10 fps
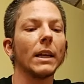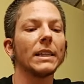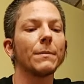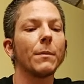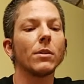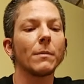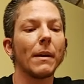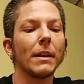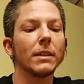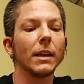it smells
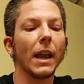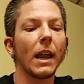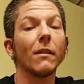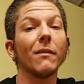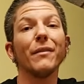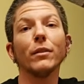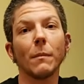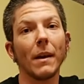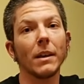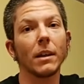amazing and it feels
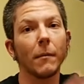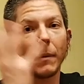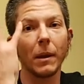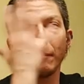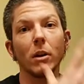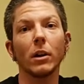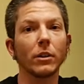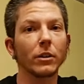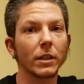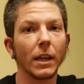amazing being put on
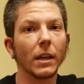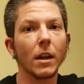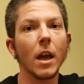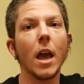your skin,